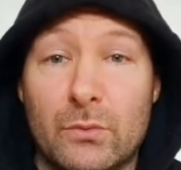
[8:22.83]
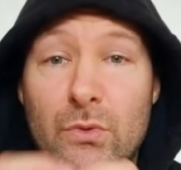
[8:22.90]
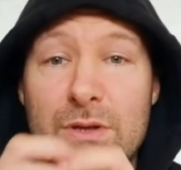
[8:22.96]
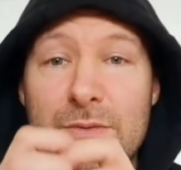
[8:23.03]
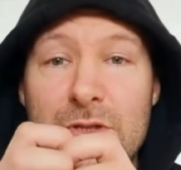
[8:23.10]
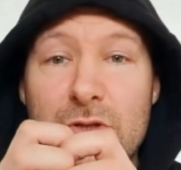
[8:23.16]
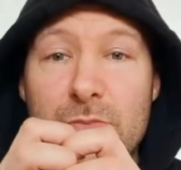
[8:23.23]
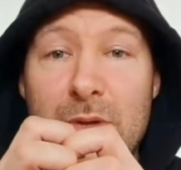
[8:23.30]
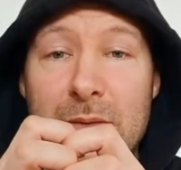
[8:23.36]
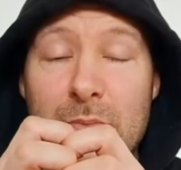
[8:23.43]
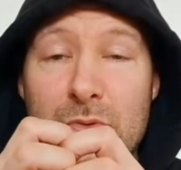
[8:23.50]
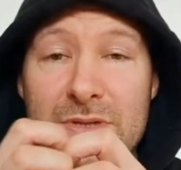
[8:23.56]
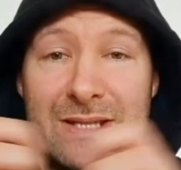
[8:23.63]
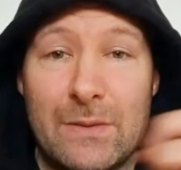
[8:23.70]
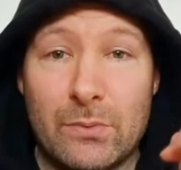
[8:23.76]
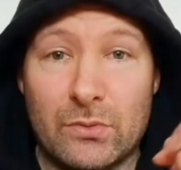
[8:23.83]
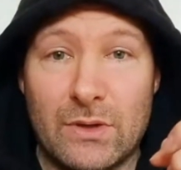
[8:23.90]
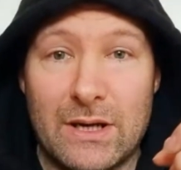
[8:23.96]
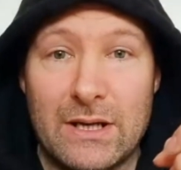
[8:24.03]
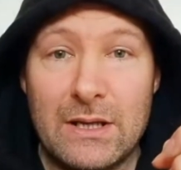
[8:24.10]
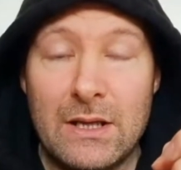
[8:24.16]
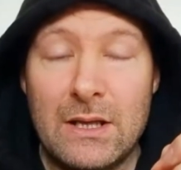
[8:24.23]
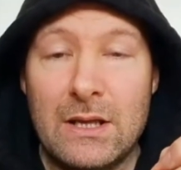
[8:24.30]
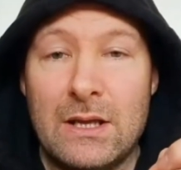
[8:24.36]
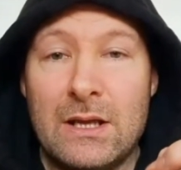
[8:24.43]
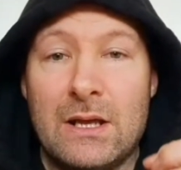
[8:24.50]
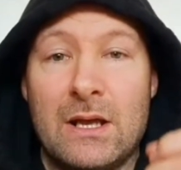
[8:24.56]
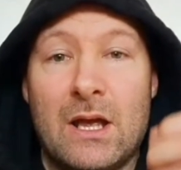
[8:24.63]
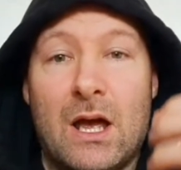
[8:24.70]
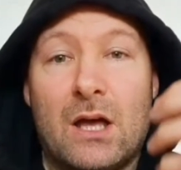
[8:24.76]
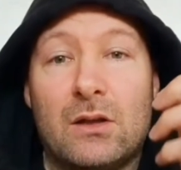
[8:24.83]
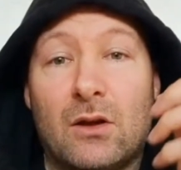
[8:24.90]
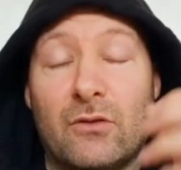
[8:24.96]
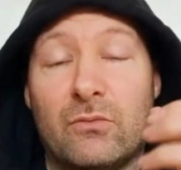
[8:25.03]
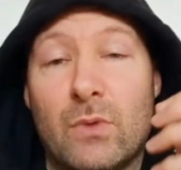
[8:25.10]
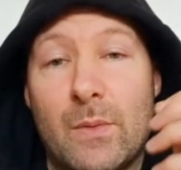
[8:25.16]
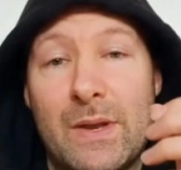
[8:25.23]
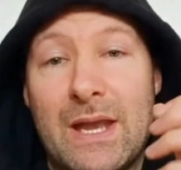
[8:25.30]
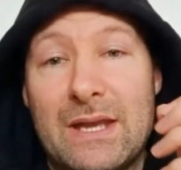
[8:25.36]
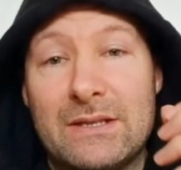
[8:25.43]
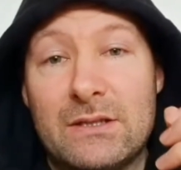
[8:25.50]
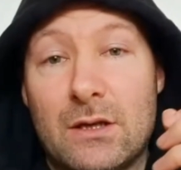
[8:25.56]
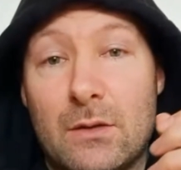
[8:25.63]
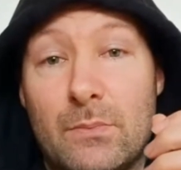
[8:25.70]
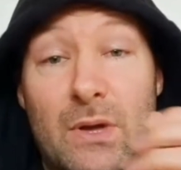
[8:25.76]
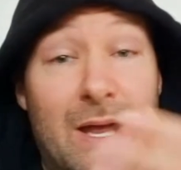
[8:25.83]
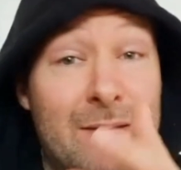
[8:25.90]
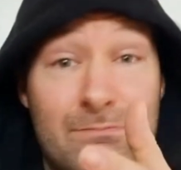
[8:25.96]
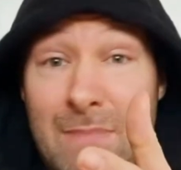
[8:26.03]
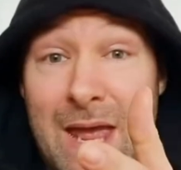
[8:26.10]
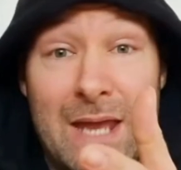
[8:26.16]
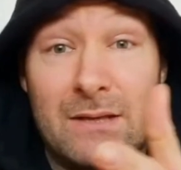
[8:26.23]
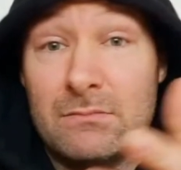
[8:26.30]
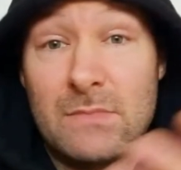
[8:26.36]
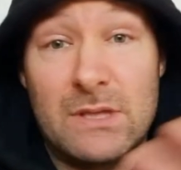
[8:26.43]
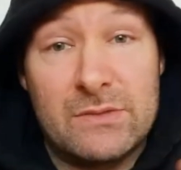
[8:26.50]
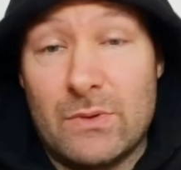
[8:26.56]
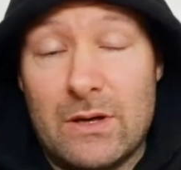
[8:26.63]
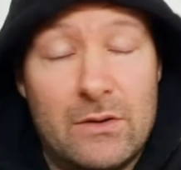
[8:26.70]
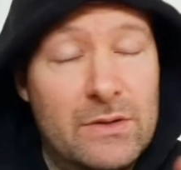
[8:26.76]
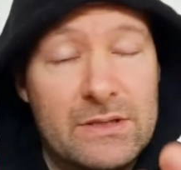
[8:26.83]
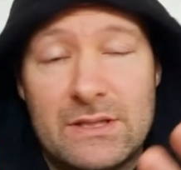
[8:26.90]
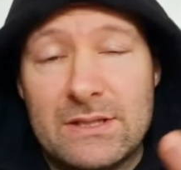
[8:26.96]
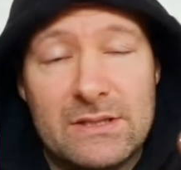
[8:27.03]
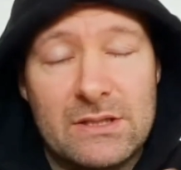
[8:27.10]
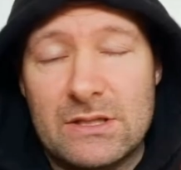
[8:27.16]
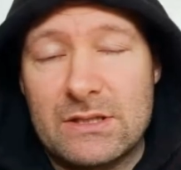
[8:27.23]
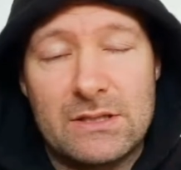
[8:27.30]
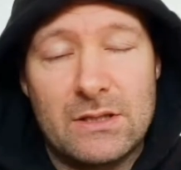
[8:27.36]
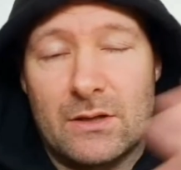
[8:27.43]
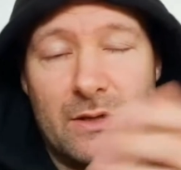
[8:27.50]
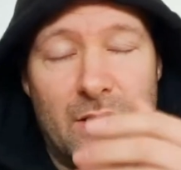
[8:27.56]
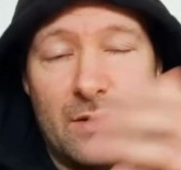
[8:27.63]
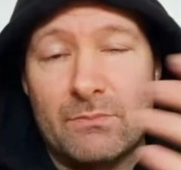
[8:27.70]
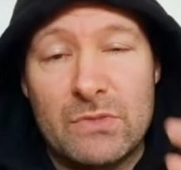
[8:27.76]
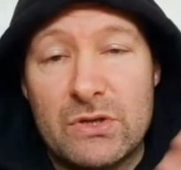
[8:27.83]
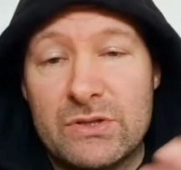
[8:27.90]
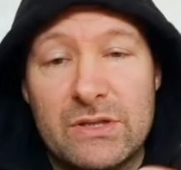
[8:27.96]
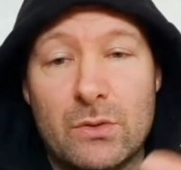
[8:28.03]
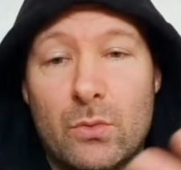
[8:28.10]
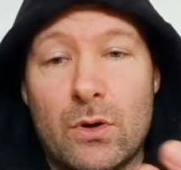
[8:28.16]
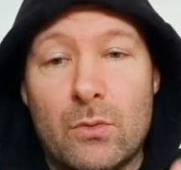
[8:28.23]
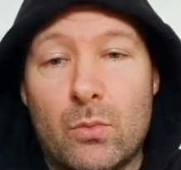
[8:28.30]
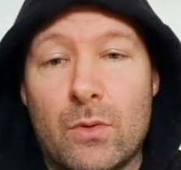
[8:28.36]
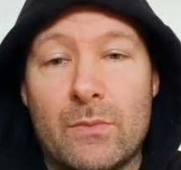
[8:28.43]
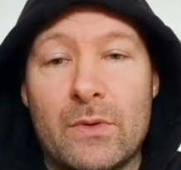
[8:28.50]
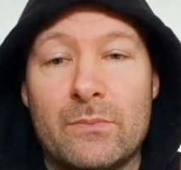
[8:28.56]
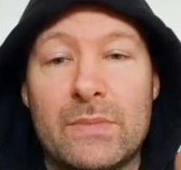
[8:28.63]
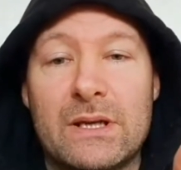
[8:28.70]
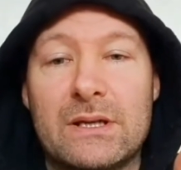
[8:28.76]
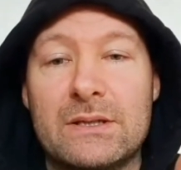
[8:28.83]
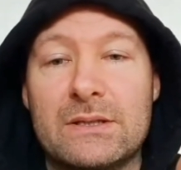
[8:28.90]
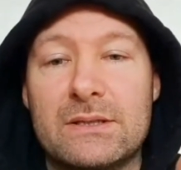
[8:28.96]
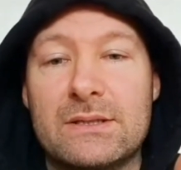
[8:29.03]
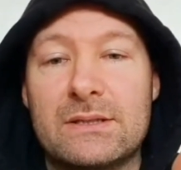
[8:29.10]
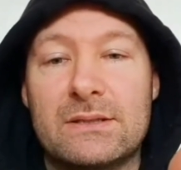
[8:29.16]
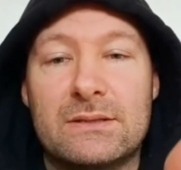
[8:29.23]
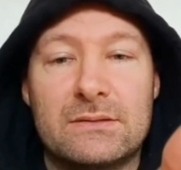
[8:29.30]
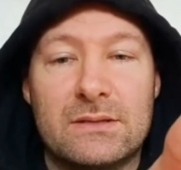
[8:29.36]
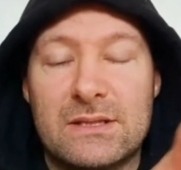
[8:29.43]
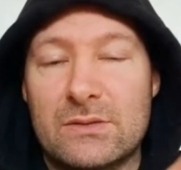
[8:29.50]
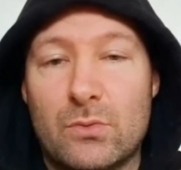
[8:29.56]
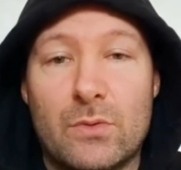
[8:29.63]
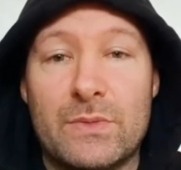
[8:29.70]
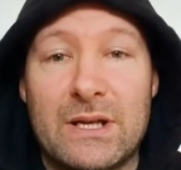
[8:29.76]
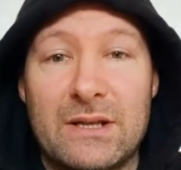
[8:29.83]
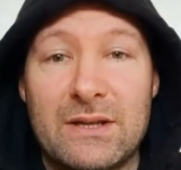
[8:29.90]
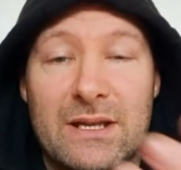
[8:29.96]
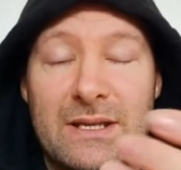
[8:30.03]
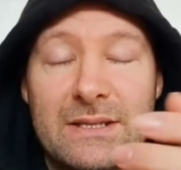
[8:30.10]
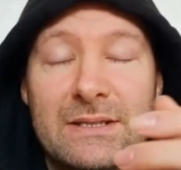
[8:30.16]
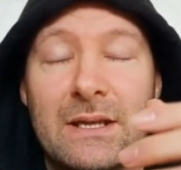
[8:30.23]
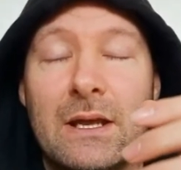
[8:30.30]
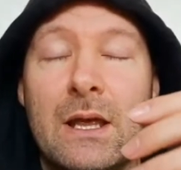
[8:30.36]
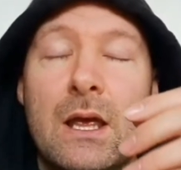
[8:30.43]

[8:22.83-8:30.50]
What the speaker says: When two people separate, a lot of women end up, and men as well, it doesn't just, I'm using the word woman because there's a woman in this,